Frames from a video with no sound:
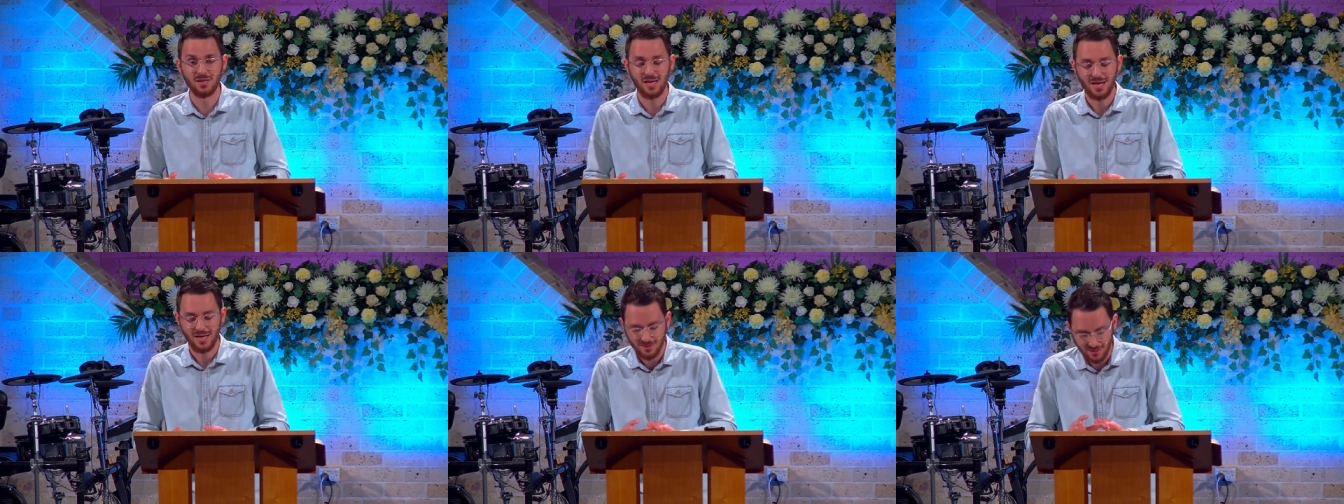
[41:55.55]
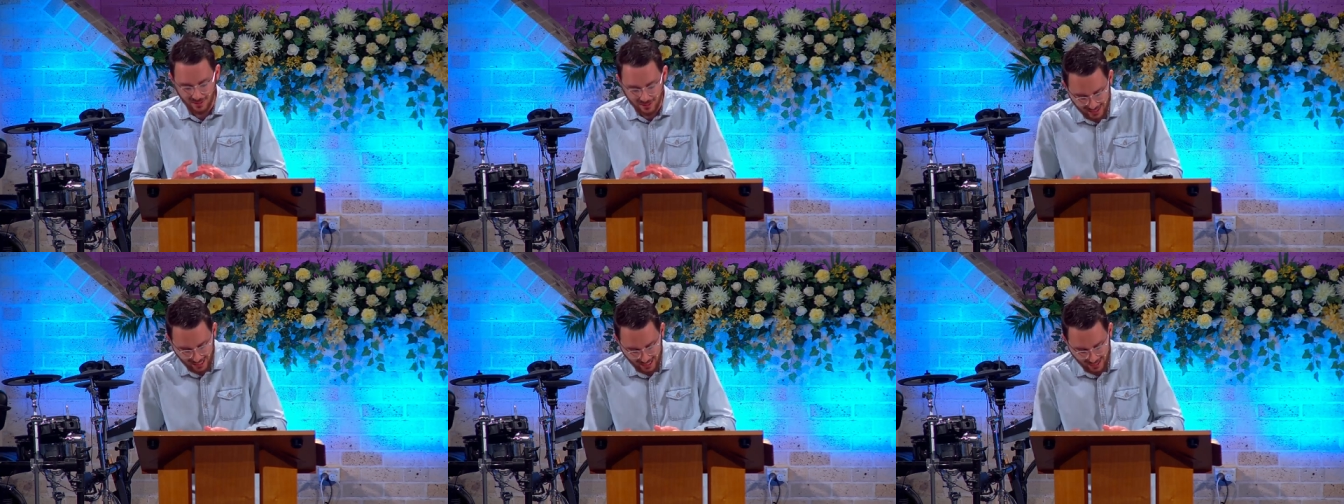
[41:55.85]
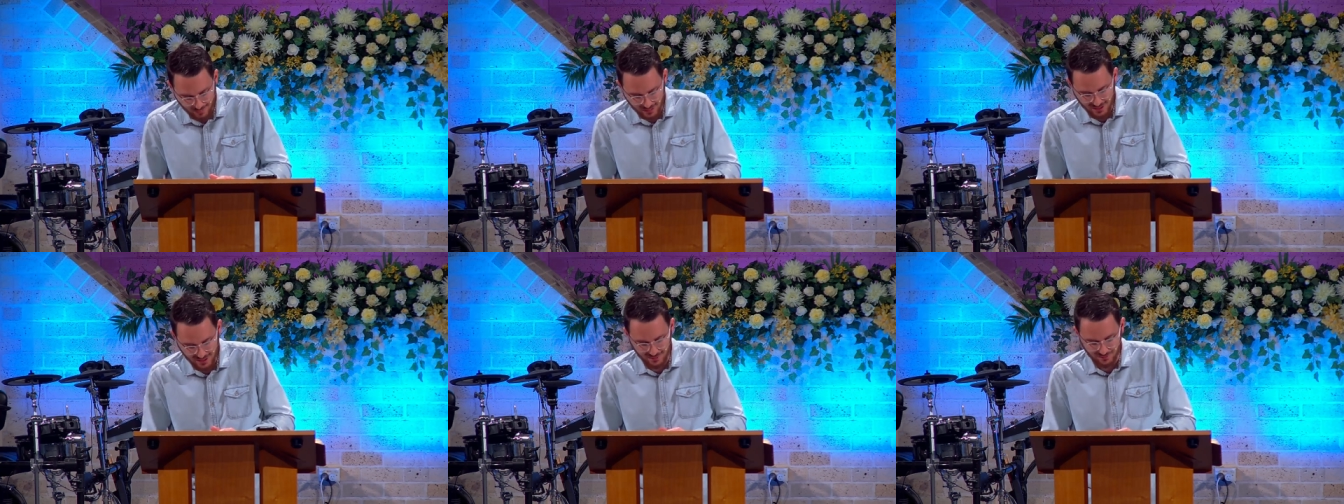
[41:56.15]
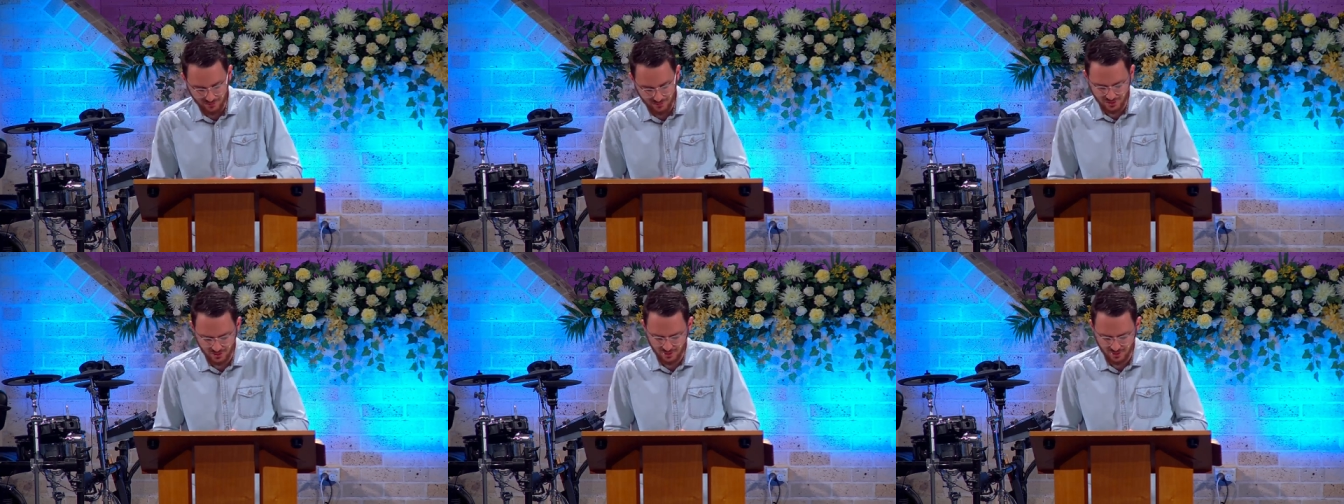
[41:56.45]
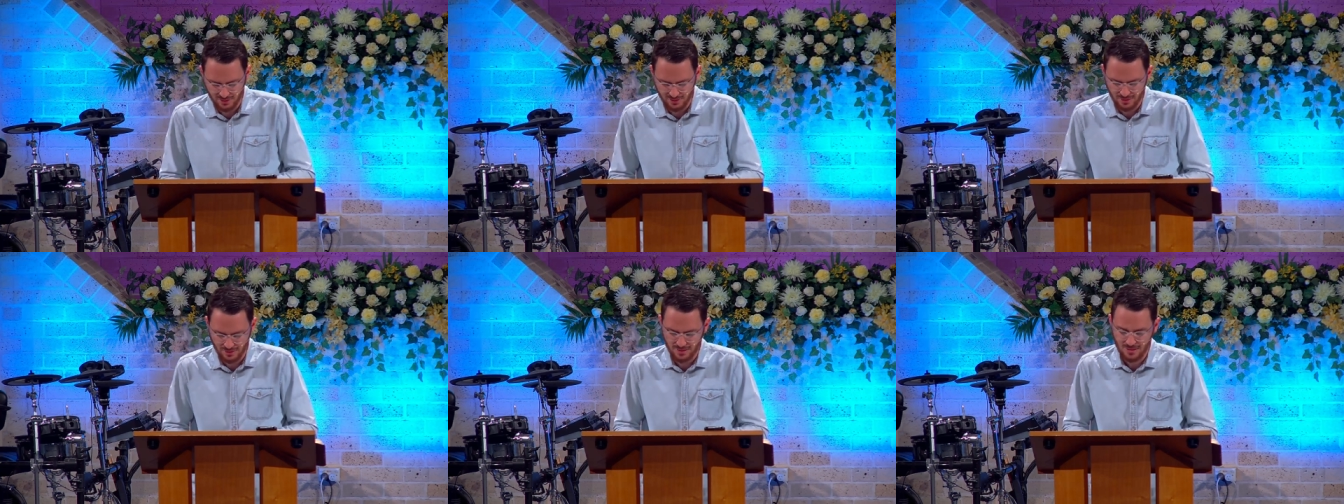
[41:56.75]
and the
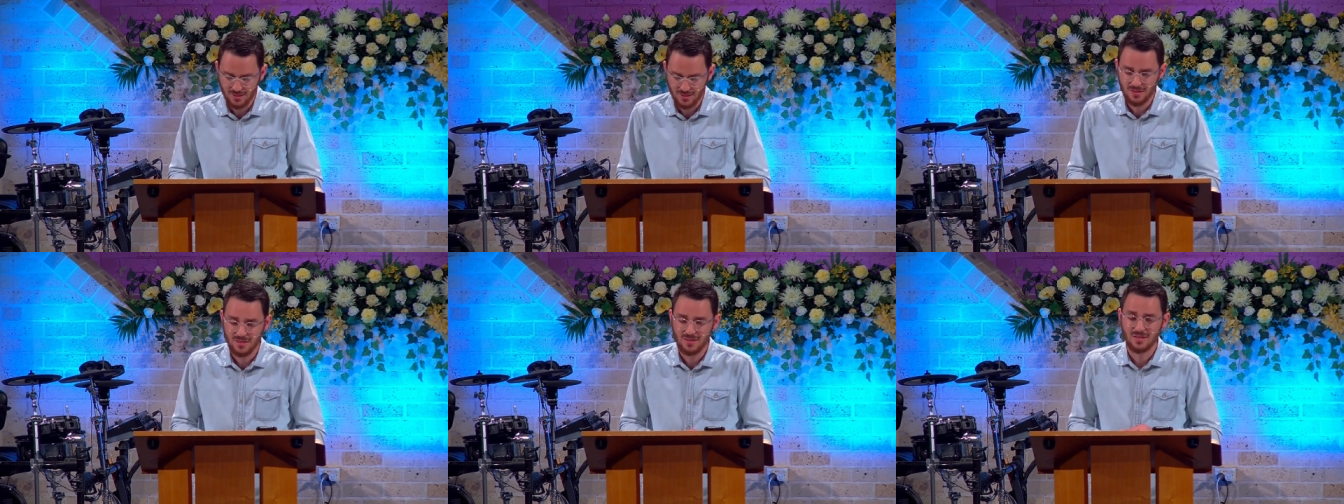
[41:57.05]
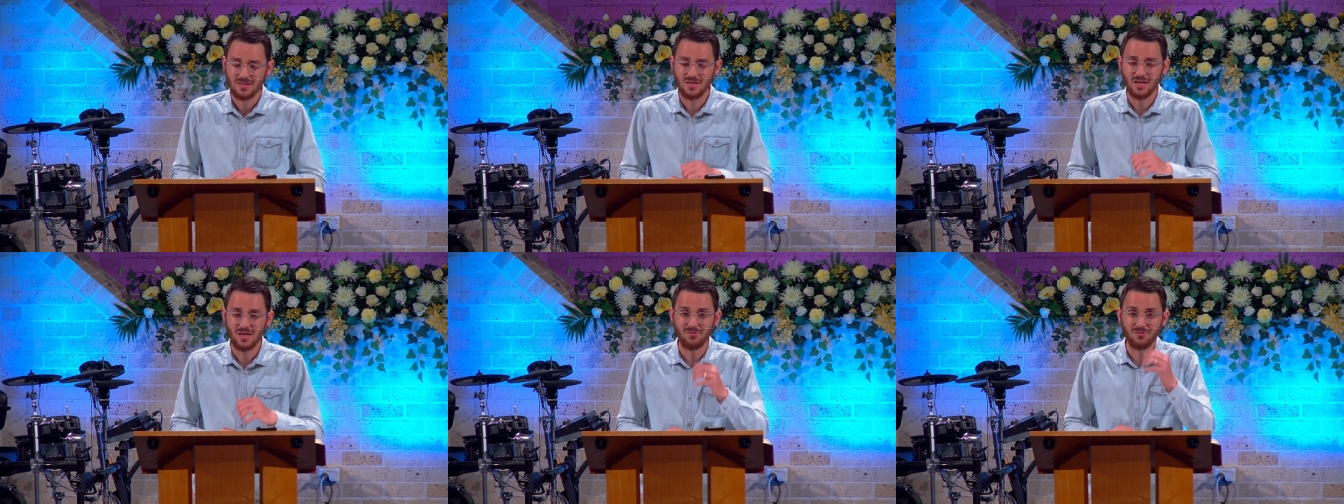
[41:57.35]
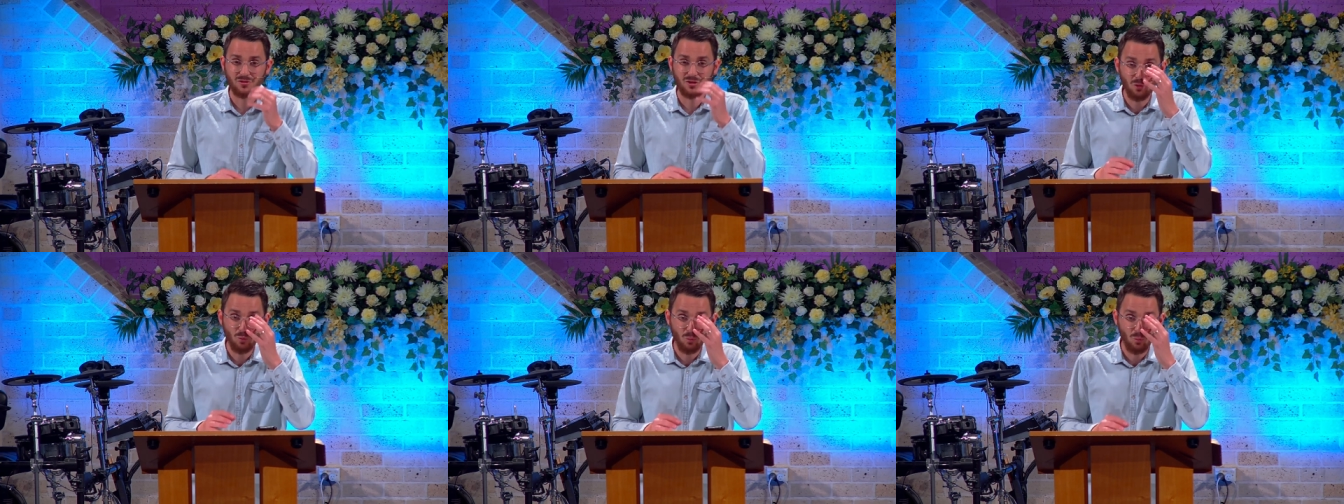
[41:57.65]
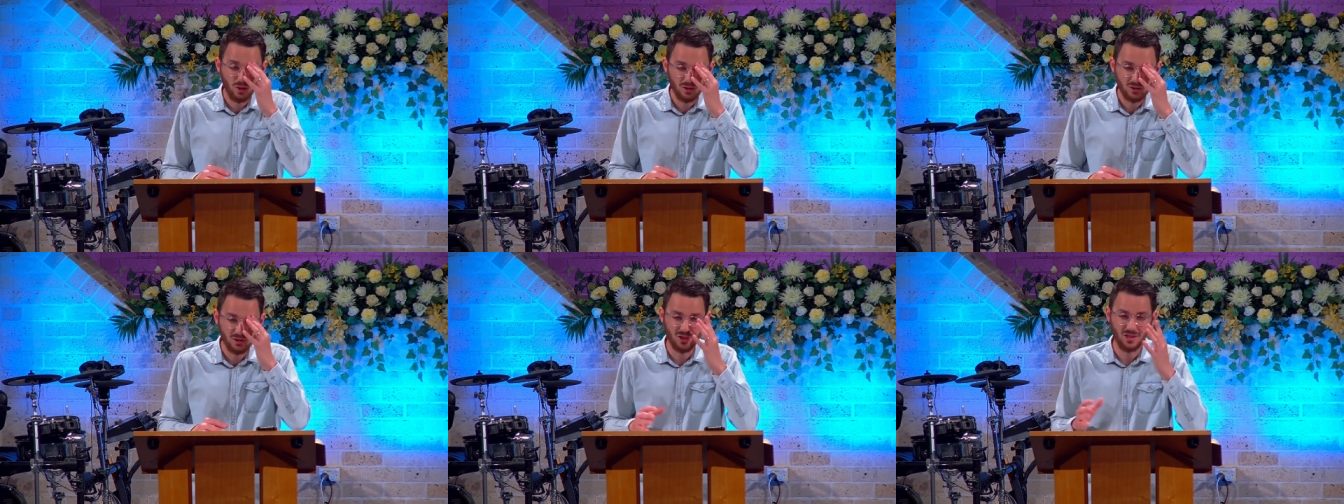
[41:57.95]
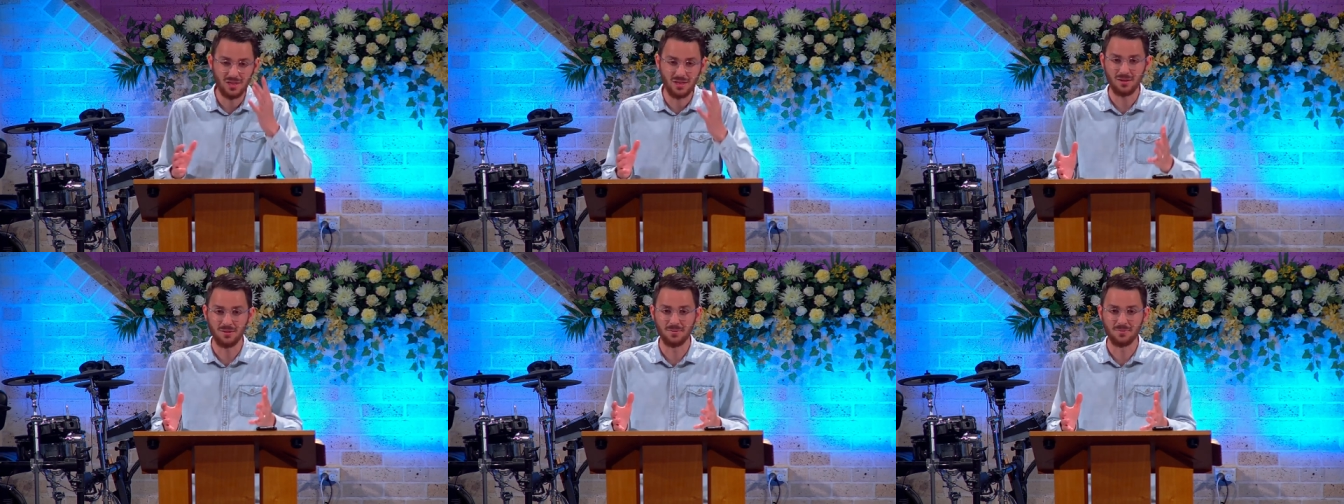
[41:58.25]
captives. Now, if you're
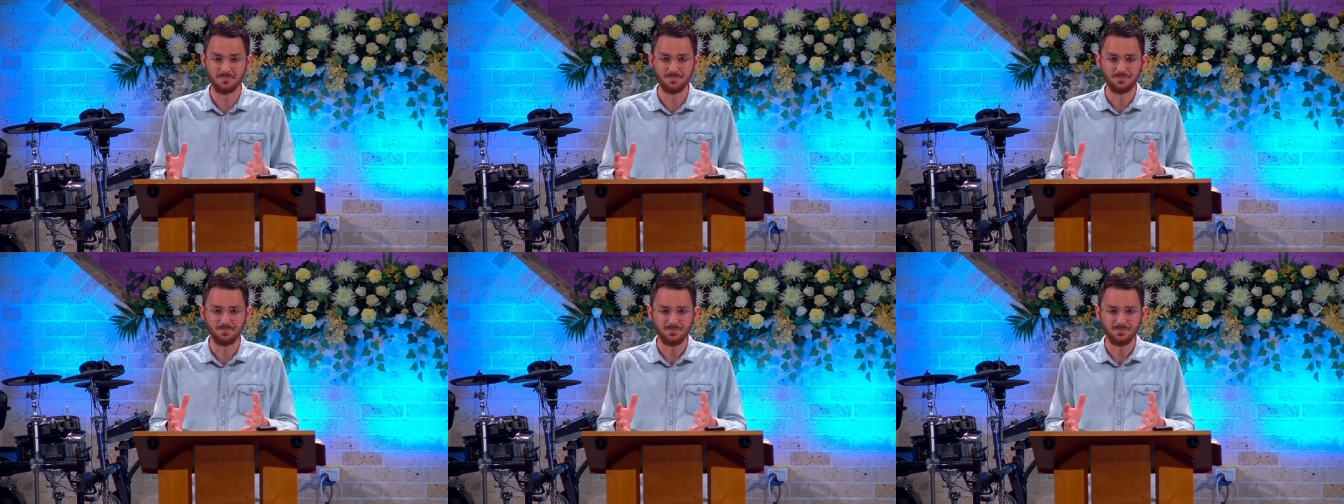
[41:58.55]
watching,